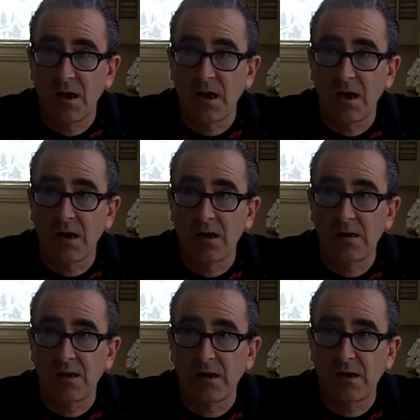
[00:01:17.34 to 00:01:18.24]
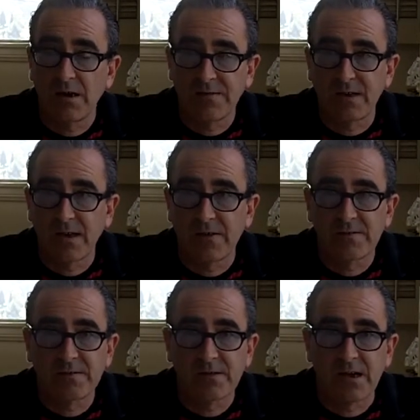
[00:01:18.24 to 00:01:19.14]
and
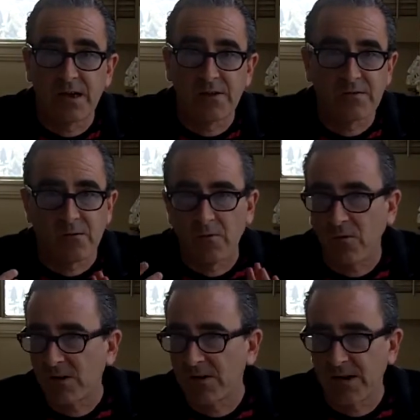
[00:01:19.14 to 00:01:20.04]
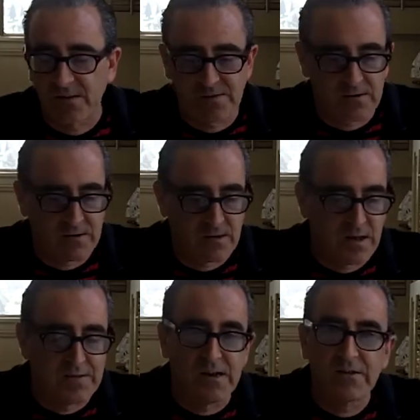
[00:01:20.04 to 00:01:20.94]
essayist, and a sort of organizer.
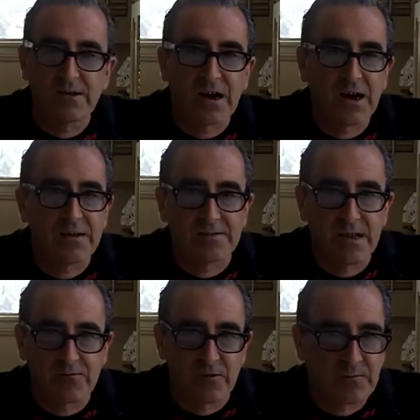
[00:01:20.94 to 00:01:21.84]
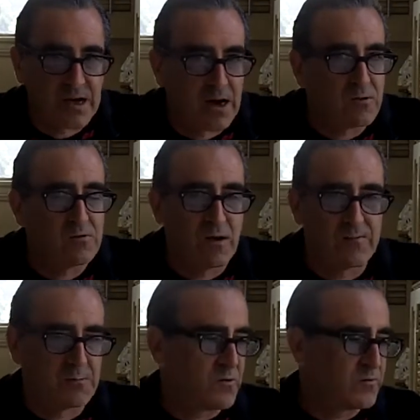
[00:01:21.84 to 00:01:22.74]
The other guy is Ezra Pound, who I
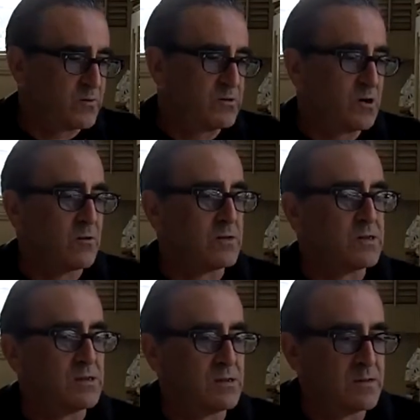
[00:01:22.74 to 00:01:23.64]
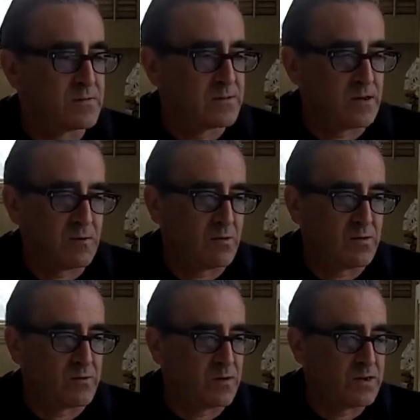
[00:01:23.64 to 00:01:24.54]
think most of you know. He is one
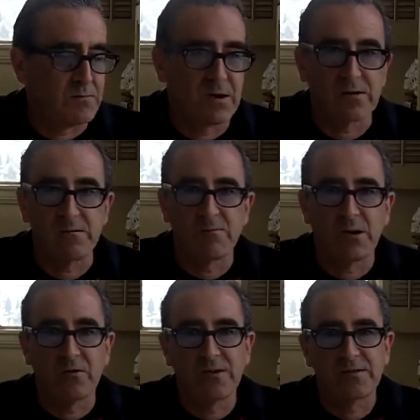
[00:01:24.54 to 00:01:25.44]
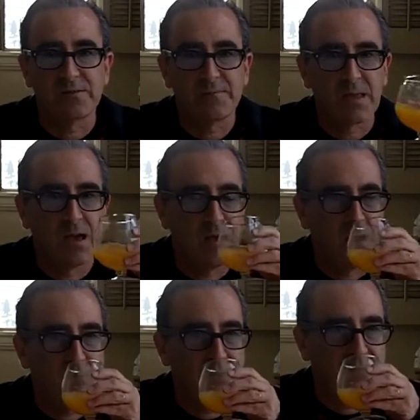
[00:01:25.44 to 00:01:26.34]
of the great American poets,
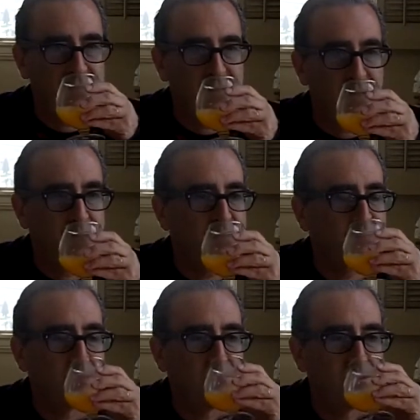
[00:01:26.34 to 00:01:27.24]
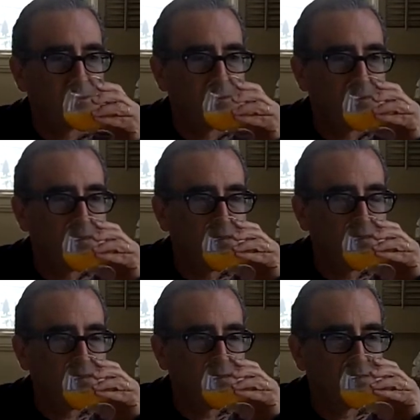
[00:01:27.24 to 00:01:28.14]
but at this time he was living in
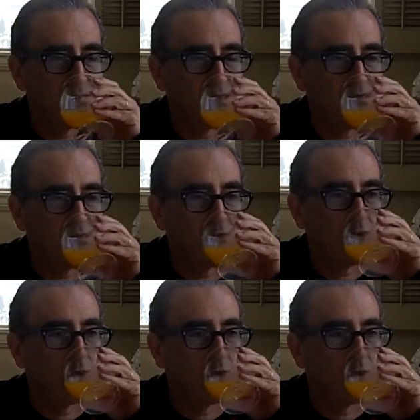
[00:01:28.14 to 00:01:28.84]
London.